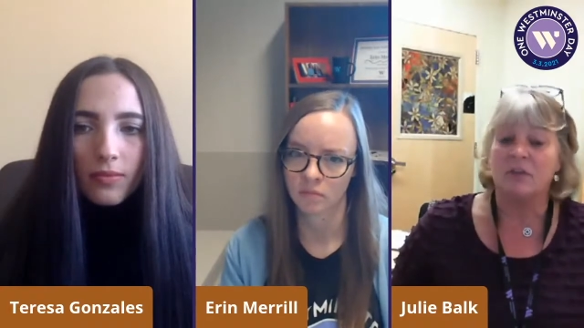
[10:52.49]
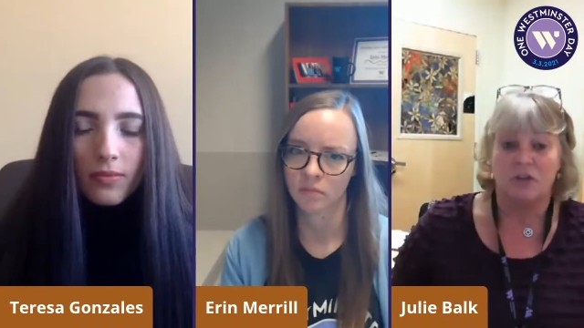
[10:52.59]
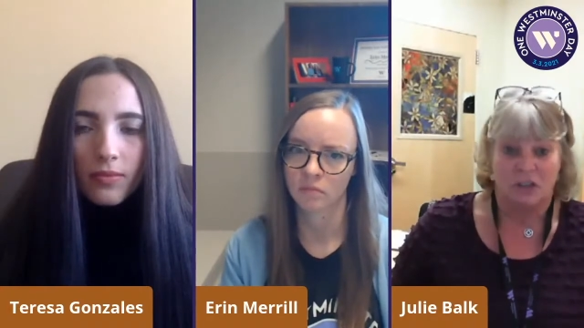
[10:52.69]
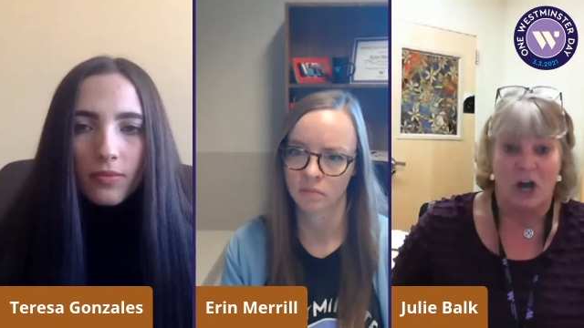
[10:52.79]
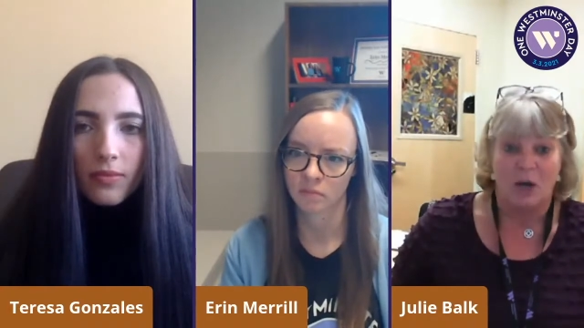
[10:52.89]
Speaker 1: their
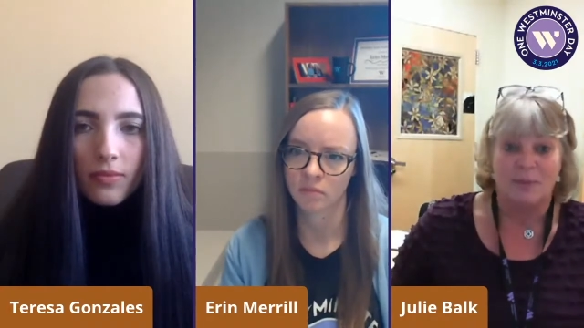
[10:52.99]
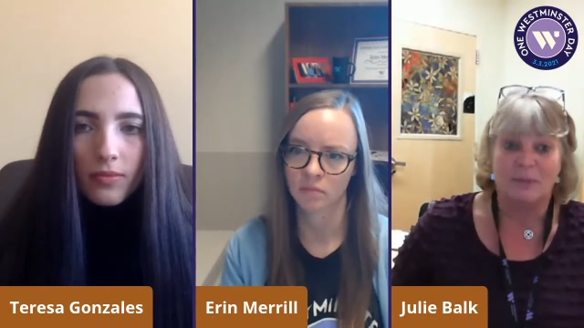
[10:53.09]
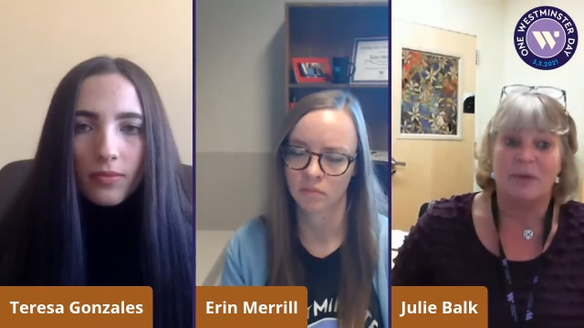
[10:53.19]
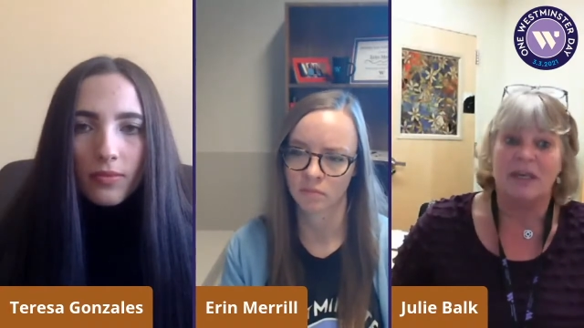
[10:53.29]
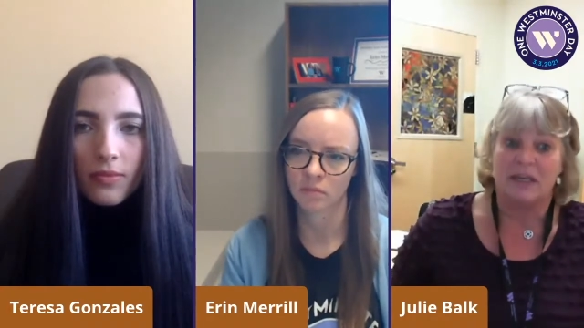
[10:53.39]
jobs
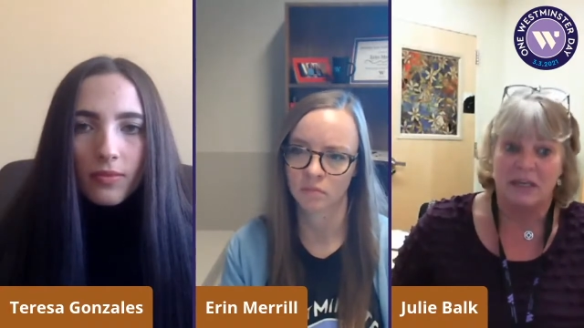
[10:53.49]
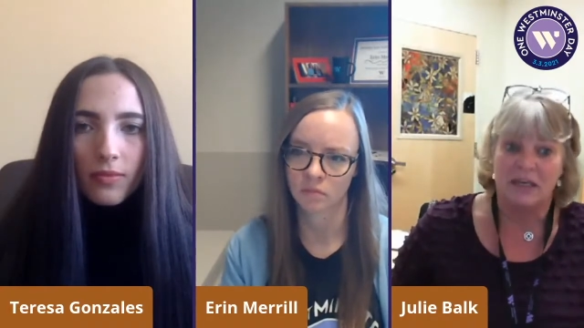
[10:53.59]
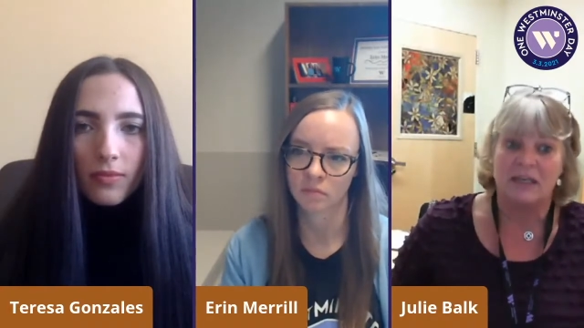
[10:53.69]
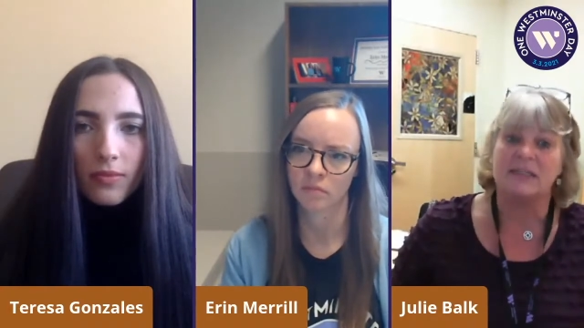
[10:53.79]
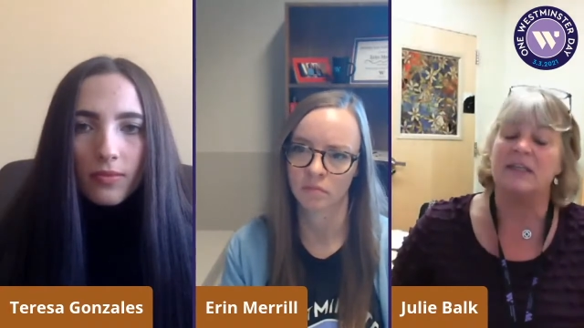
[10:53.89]

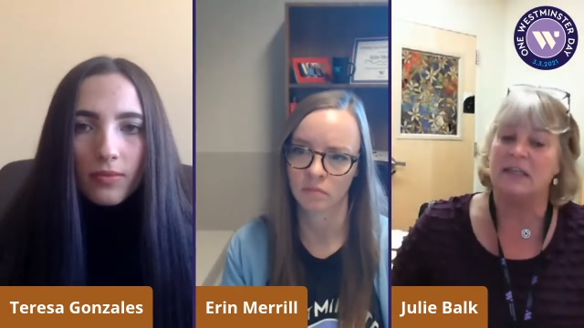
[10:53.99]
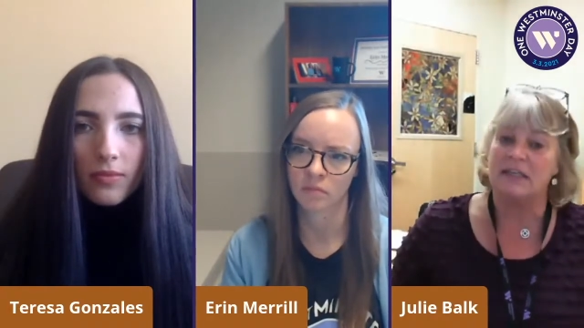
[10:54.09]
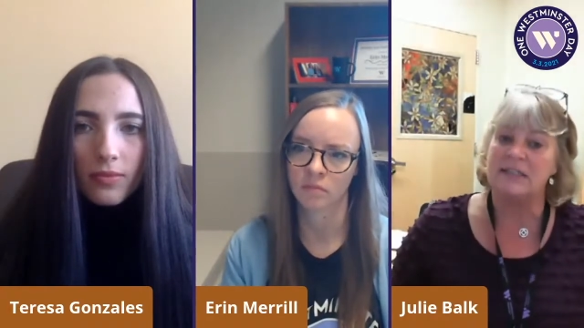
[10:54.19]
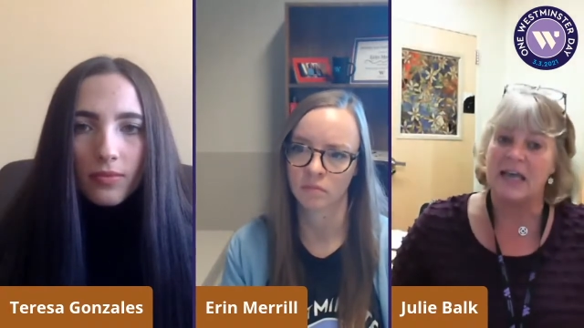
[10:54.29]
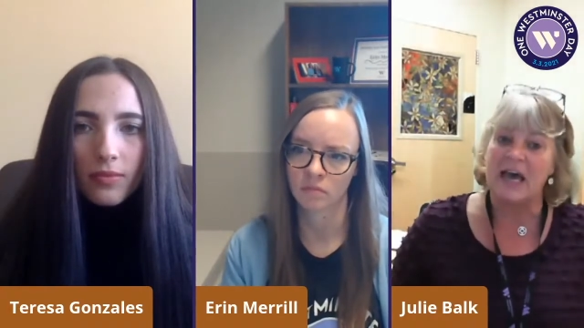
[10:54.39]
because it
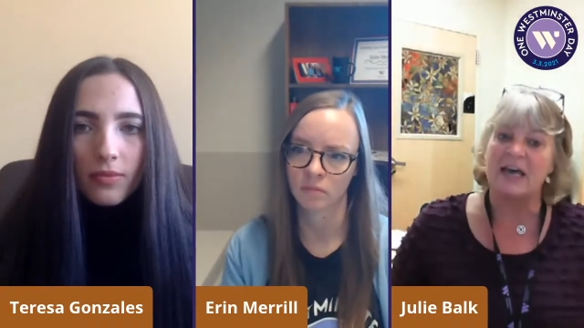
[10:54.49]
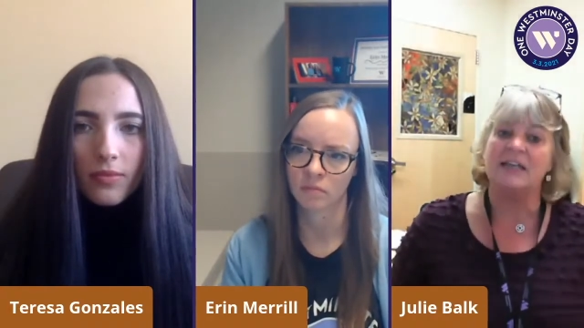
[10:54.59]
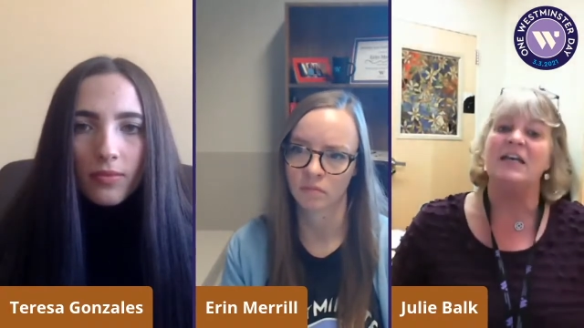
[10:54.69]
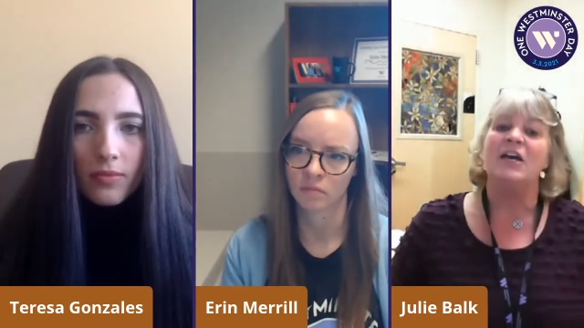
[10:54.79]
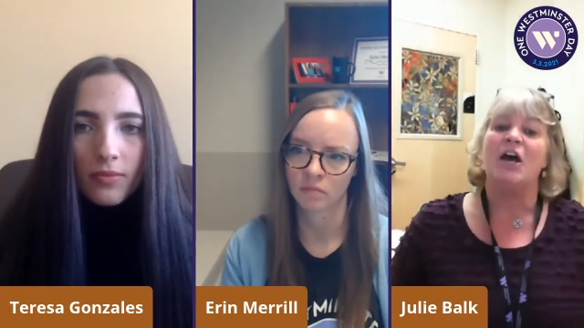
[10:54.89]
has had